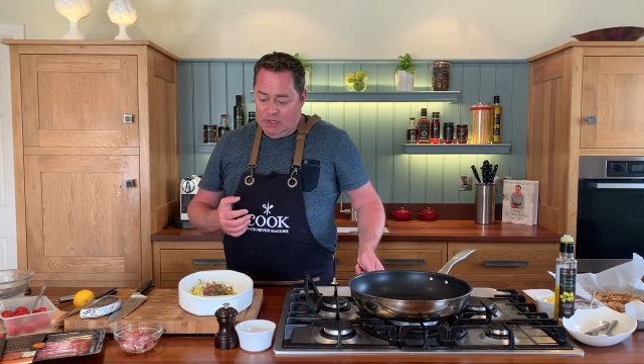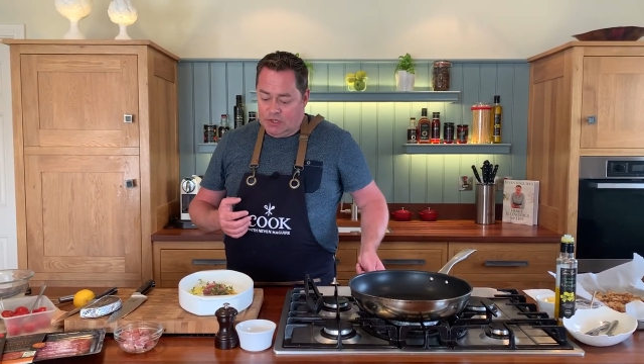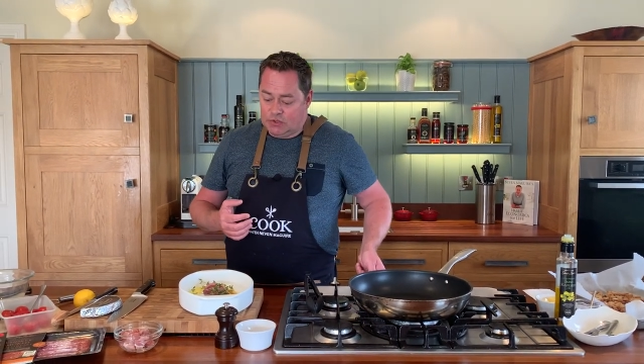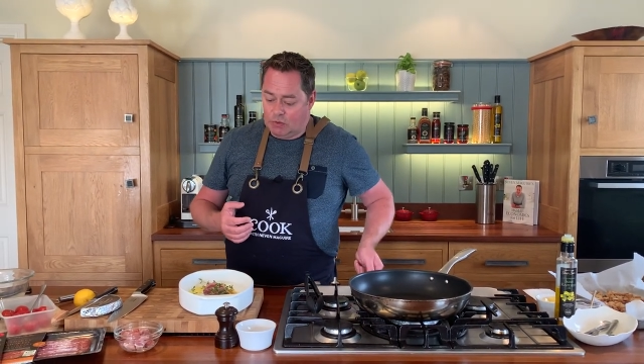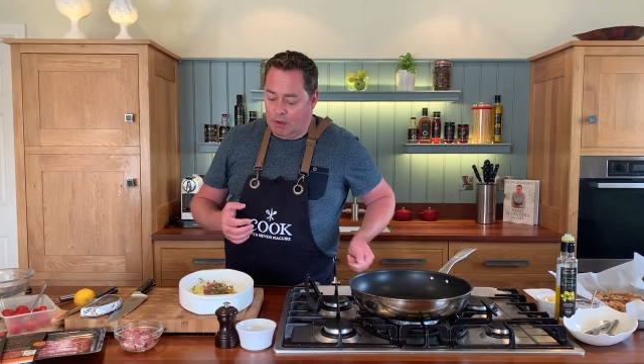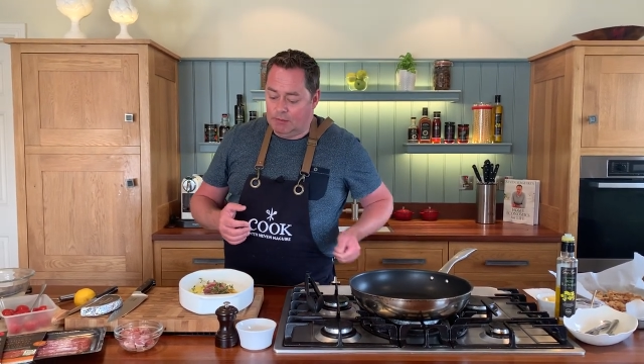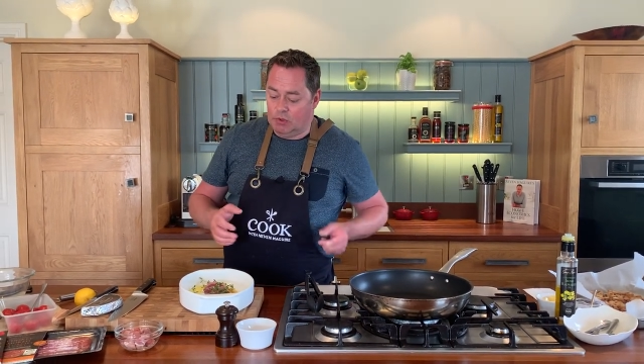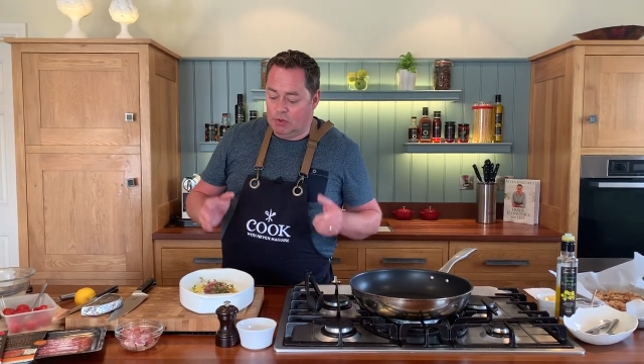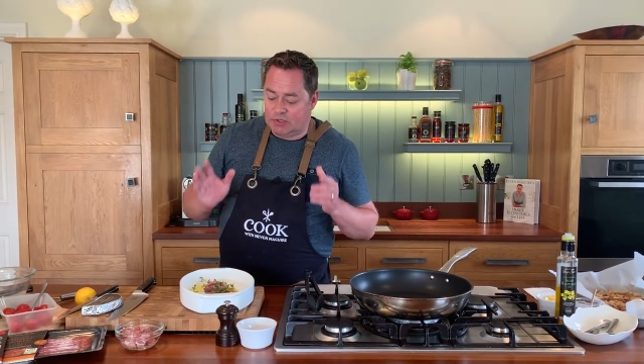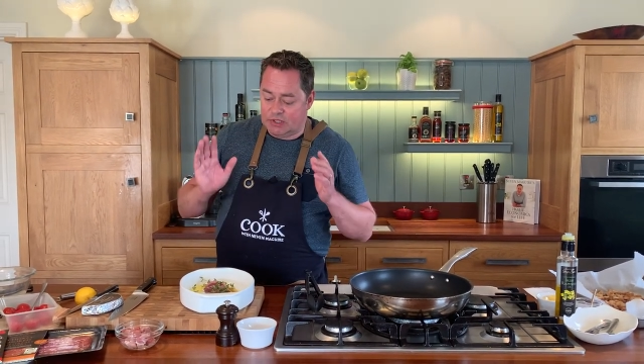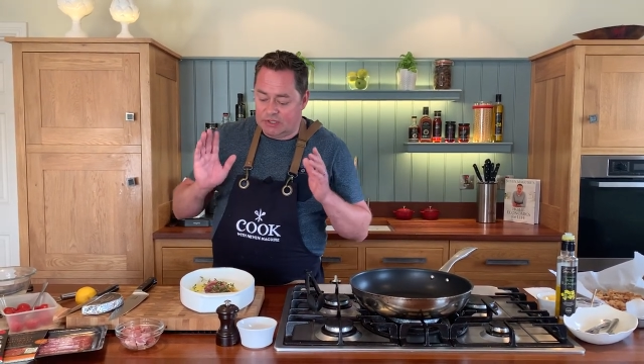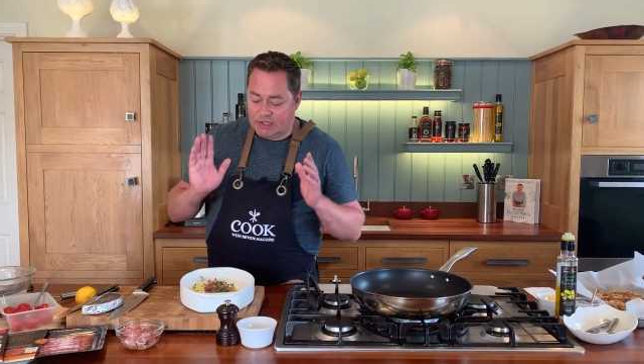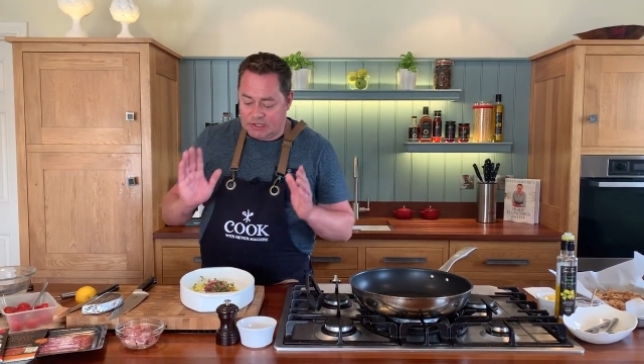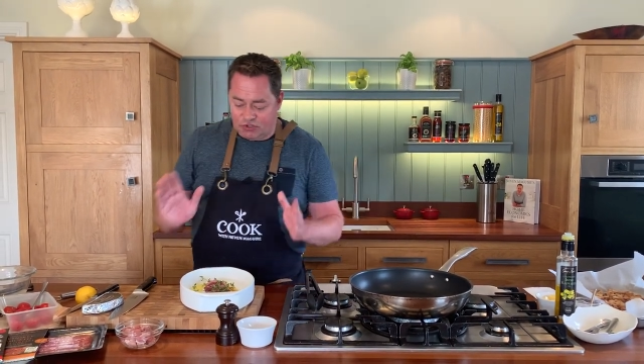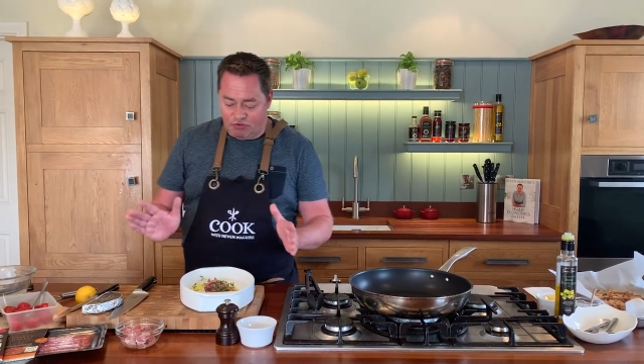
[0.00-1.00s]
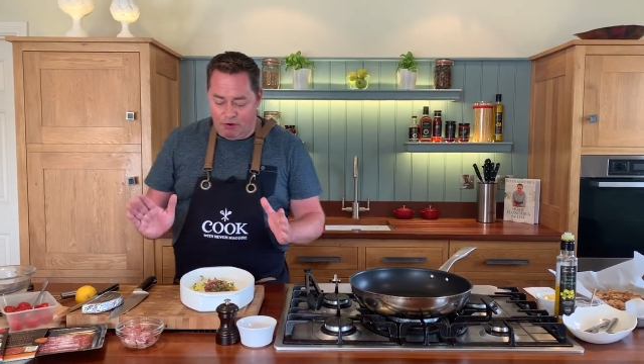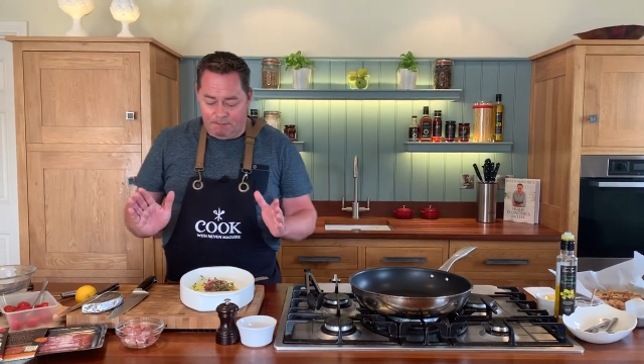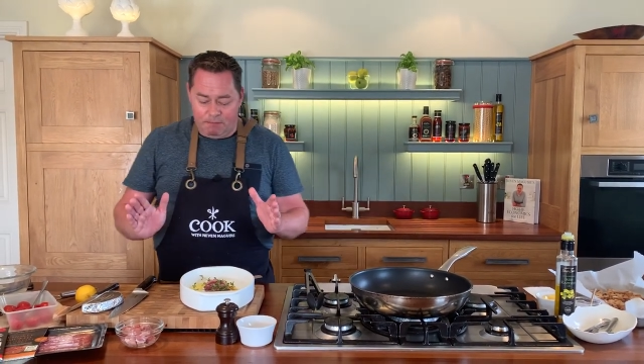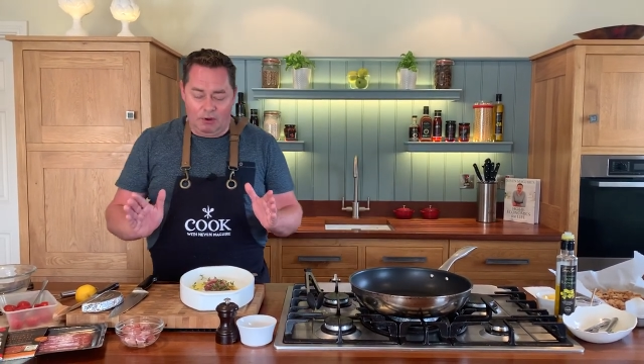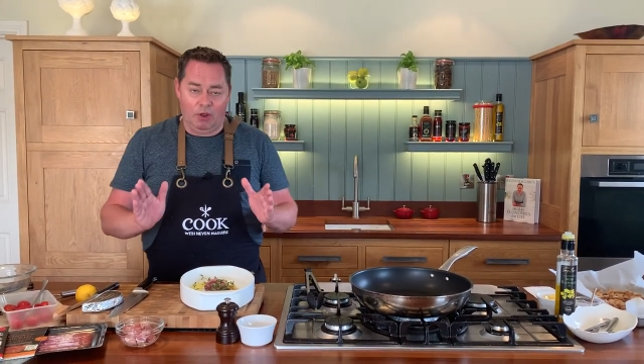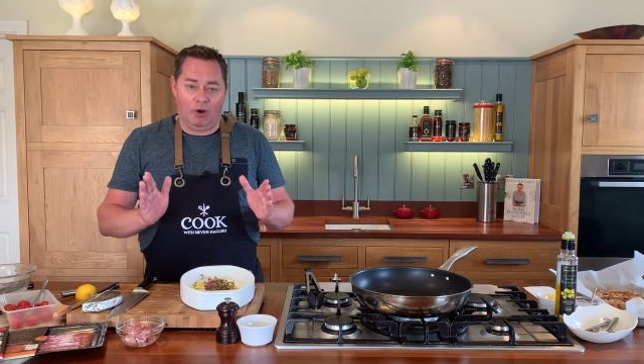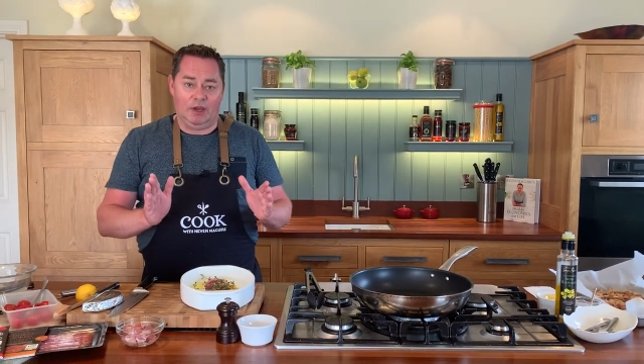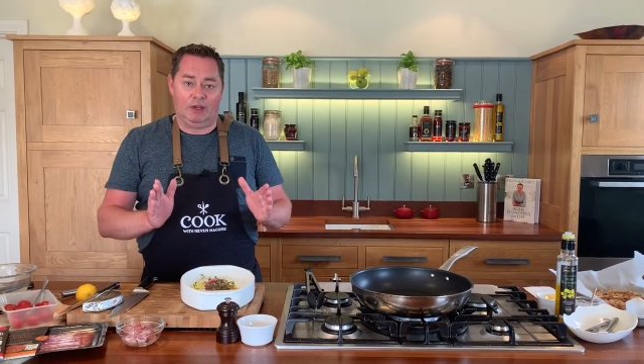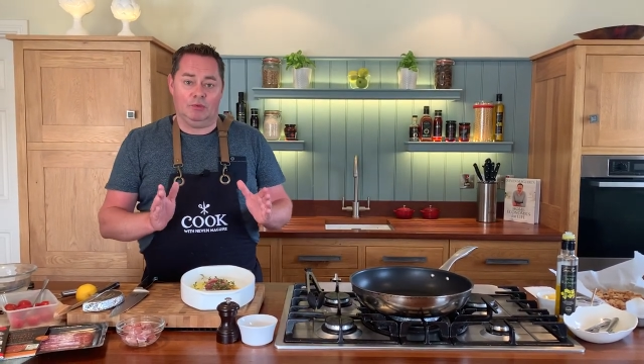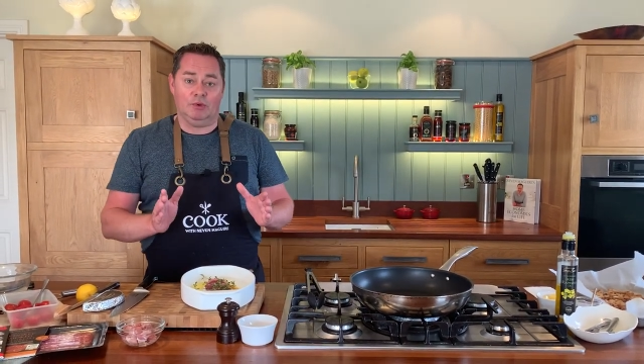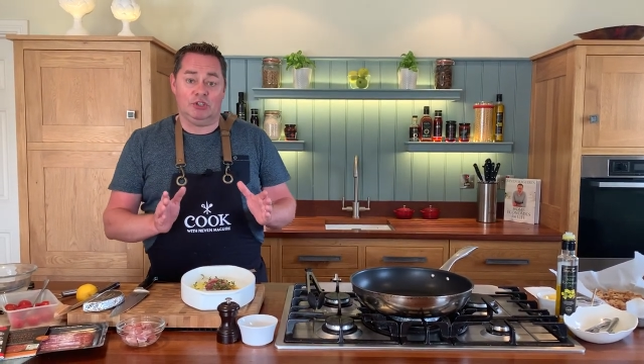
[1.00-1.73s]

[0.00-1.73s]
So I'm using the strip loin,